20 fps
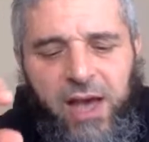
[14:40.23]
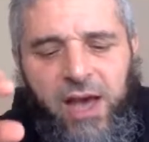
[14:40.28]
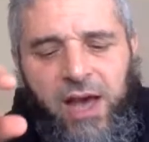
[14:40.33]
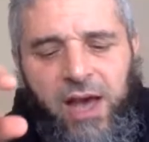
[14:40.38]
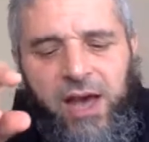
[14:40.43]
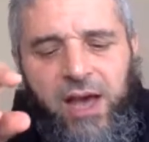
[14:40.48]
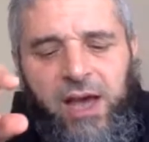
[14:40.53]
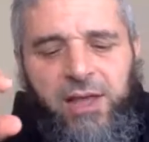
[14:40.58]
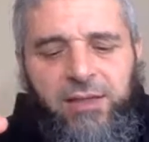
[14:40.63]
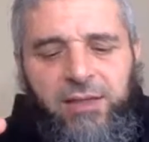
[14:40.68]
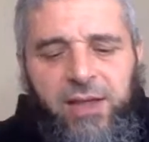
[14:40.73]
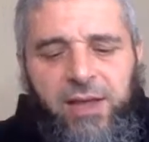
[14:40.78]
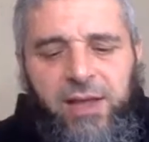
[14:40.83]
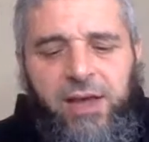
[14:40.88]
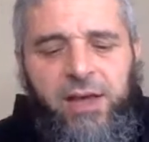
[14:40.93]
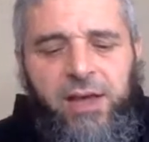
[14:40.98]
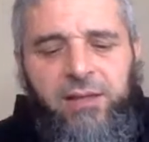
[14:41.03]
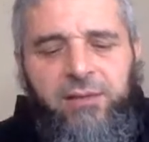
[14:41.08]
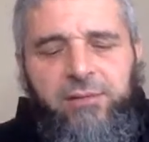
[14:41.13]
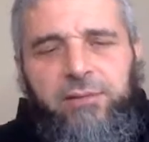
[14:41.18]
and
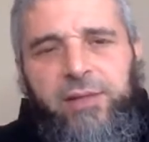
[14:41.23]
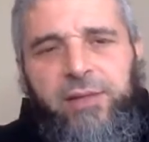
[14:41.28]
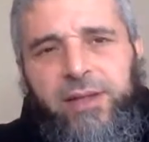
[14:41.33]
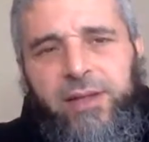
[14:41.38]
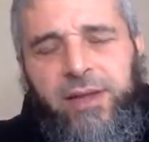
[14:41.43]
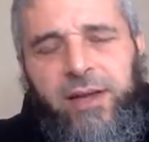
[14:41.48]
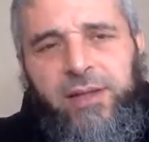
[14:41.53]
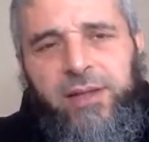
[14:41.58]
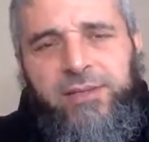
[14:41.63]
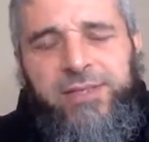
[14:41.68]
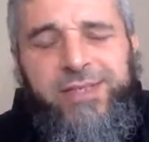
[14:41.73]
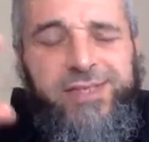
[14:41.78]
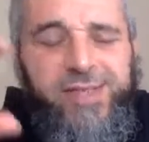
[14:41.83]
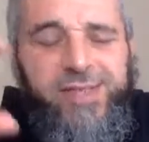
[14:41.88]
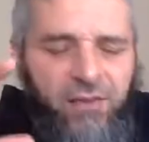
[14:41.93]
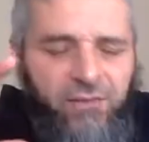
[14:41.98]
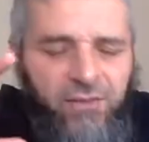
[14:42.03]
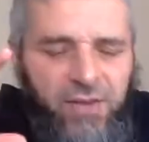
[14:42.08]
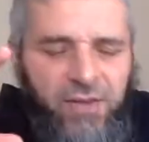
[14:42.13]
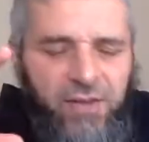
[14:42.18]
and and
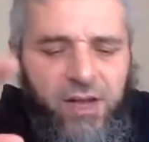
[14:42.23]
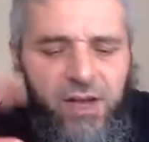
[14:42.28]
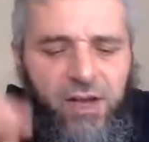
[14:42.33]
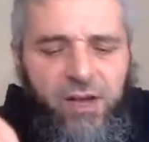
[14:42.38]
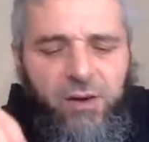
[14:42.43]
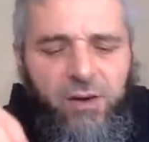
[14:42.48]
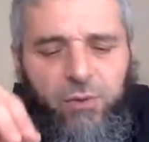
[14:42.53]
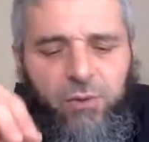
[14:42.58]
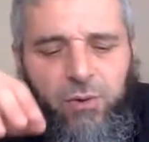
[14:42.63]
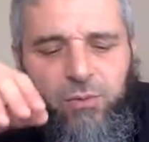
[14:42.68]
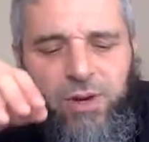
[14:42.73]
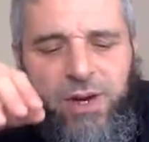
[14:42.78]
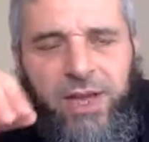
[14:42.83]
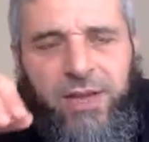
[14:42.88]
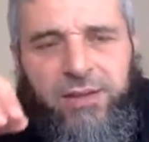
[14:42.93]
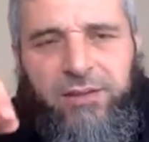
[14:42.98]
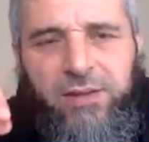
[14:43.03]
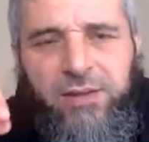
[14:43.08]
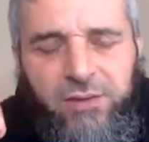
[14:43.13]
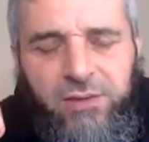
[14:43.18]
seven were
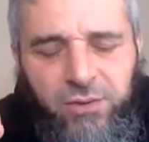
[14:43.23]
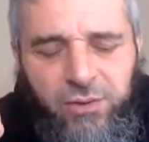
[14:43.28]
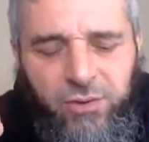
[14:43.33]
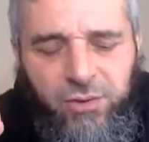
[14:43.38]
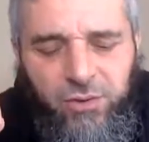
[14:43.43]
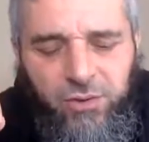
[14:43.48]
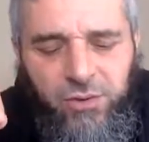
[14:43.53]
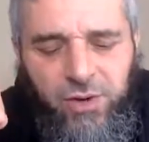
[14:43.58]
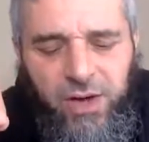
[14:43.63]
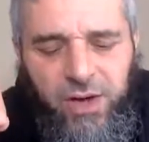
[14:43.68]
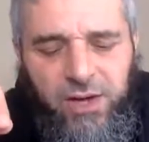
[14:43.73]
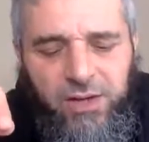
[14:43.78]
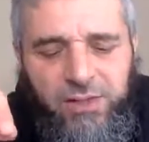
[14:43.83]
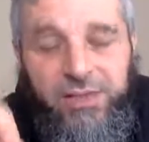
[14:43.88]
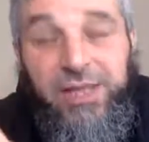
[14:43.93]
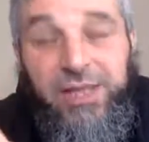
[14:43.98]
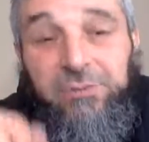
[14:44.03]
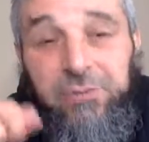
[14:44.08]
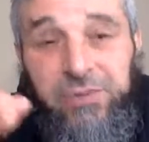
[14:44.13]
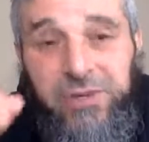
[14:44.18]
related to uh,
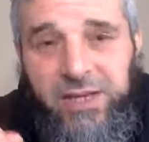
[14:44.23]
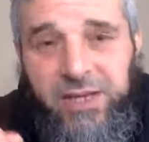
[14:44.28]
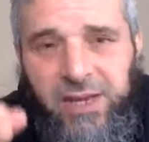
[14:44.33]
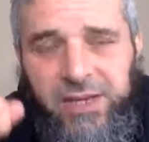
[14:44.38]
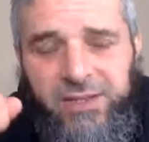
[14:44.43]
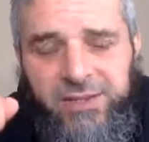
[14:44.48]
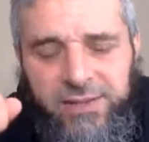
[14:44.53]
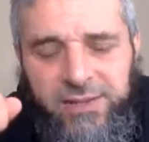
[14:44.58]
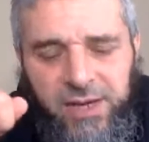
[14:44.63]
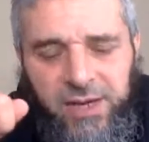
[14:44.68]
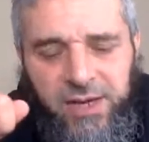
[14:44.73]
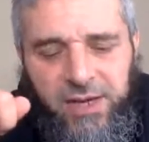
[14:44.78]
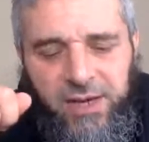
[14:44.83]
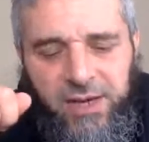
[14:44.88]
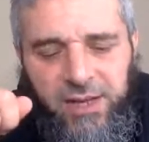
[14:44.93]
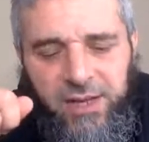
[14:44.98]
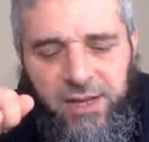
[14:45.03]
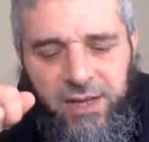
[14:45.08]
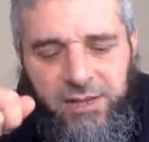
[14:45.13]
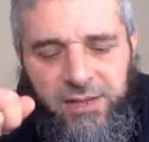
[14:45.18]
tarbiyat
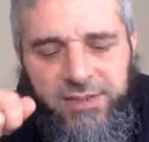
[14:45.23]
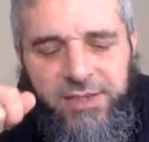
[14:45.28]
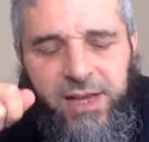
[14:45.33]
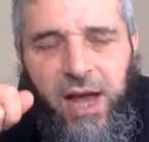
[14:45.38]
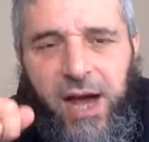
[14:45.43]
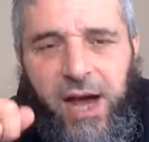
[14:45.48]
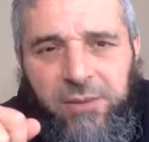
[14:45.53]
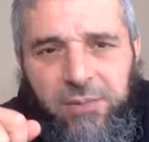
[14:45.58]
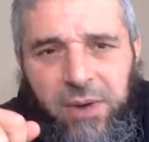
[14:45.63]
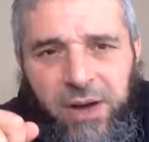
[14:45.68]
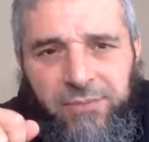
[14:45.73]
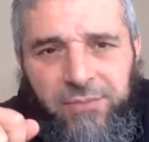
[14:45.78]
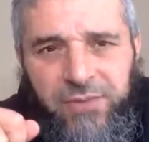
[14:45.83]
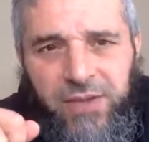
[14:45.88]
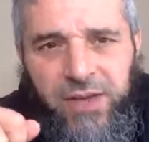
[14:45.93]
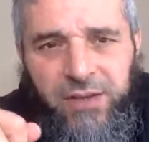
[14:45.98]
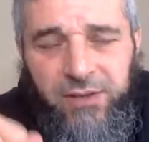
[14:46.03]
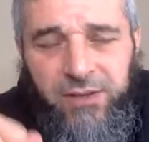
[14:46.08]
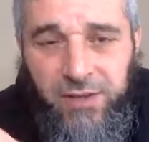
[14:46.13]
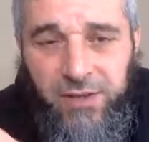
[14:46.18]
as-sahaba,
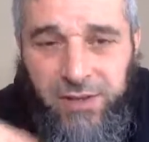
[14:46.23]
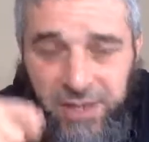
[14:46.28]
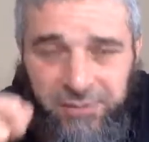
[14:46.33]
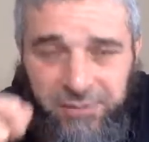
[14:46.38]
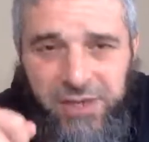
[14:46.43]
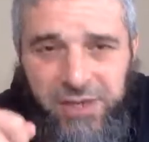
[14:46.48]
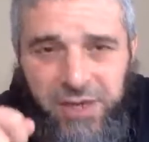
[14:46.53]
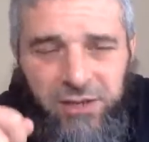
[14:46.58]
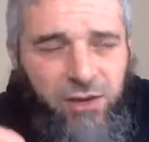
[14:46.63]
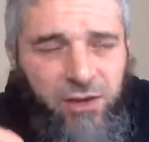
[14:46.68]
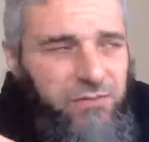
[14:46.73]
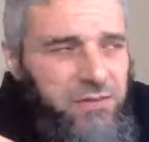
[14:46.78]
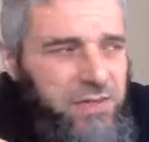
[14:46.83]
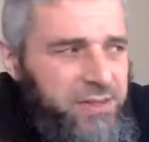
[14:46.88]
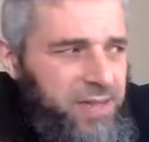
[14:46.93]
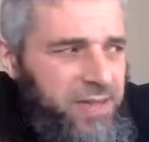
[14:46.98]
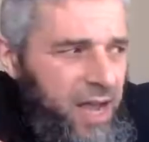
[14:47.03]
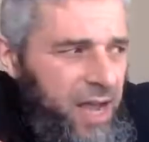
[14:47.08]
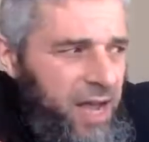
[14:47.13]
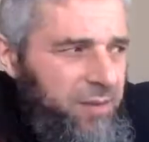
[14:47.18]
the tarbiyat of the
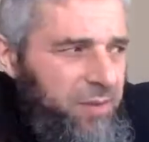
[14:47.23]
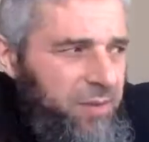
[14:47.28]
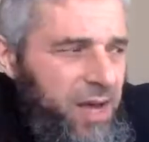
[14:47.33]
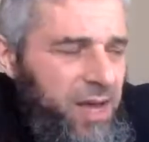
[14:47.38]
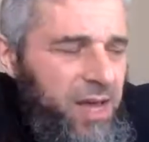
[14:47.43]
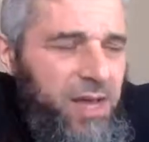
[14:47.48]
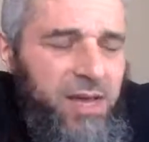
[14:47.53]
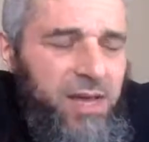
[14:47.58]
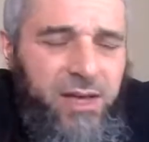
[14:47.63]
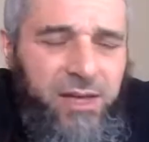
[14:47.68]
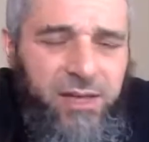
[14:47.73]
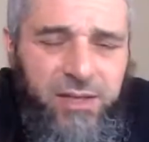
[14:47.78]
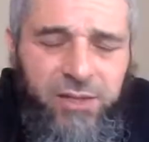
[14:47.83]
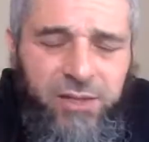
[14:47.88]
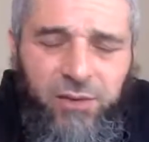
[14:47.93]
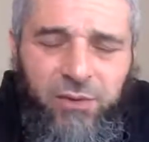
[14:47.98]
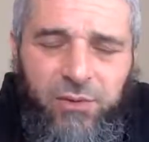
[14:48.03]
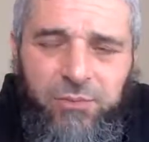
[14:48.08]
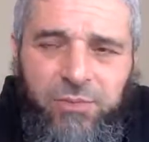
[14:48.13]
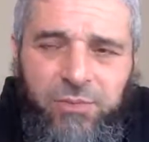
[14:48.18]
Sahaba, you
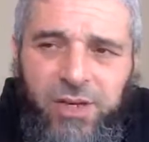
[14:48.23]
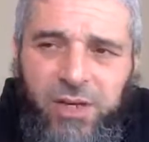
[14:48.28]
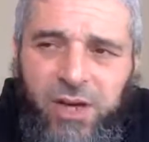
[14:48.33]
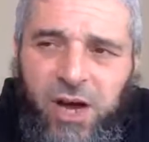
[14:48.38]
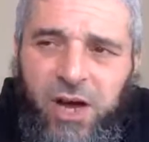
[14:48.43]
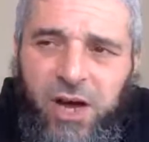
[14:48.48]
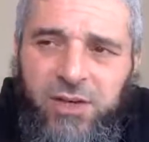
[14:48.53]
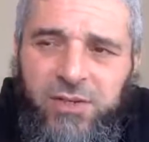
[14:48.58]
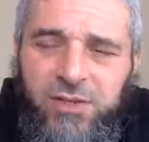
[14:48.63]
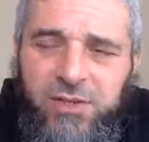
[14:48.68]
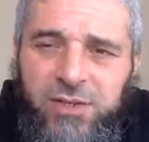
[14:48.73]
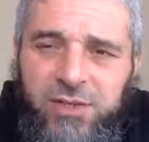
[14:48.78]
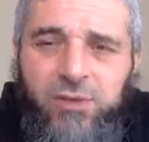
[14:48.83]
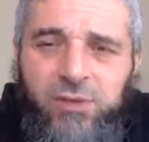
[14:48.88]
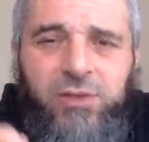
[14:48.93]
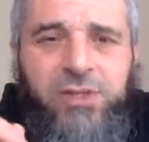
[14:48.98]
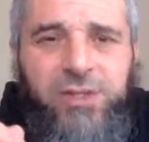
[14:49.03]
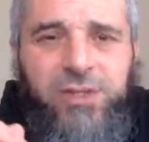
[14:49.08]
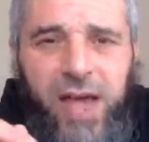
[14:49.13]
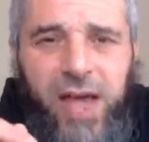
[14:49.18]
know, because, you
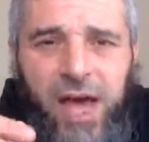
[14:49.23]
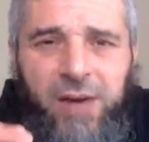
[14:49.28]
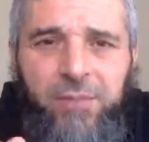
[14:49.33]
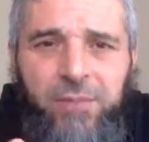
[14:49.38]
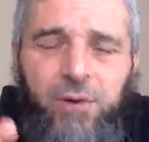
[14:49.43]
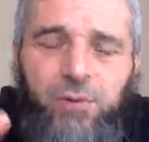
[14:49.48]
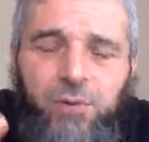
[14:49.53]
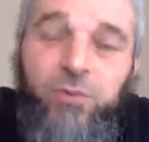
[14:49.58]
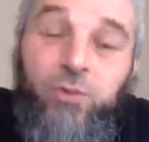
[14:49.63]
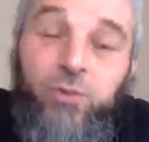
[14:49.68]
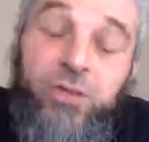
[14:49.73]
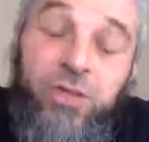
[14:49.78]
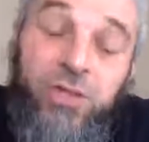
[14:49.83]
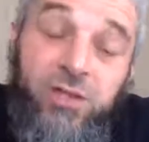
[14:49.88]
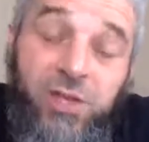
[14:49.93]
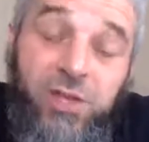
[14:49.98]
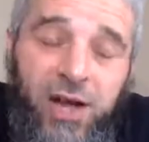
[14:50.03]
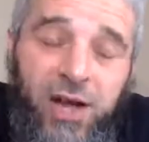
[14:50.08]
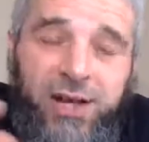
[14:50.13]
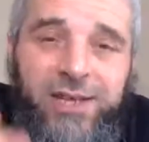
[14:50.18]
know, the Sahaba who
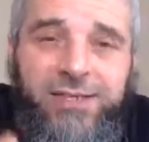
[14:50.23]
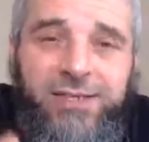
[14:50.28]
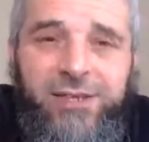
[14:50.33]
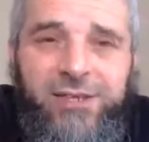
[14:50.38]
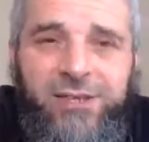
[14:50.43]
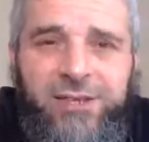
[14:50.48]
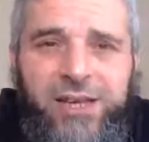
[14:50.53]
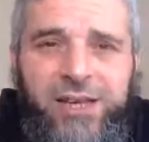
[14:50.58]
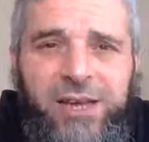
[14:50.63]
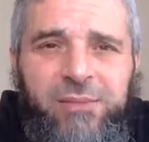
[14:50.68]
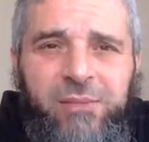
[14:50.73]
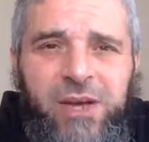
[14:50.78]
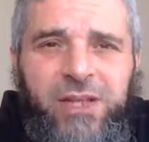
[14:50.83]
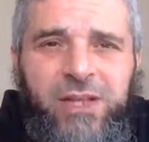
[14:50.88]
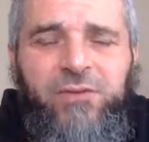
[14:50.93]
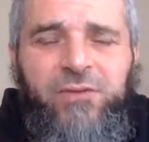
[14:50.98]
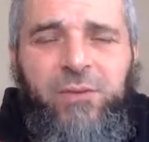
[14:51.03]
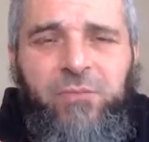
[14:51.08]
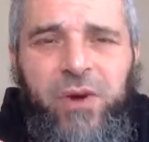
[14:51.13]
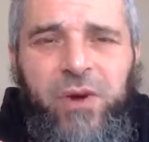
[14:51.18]
did not listen to the
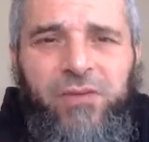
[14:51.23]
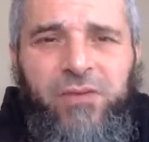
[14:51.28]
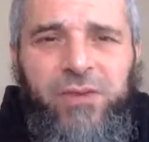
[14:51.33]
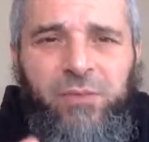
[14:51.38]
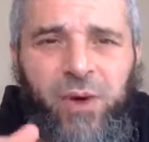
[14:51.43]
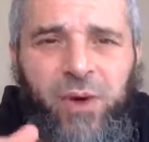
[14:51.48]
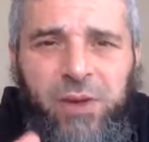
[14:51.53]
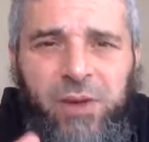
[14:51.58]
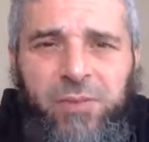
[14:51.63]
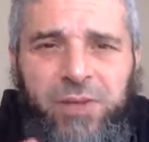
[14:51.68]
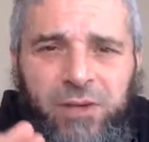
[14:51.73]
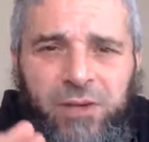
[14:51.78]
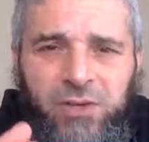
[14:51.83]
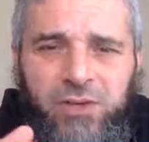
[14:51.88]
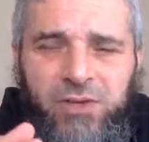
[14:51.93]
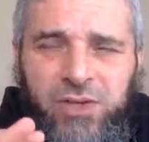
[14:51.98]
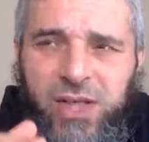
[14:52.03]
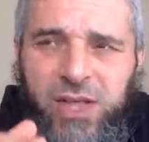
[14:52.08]
command of the Prophet Muhammad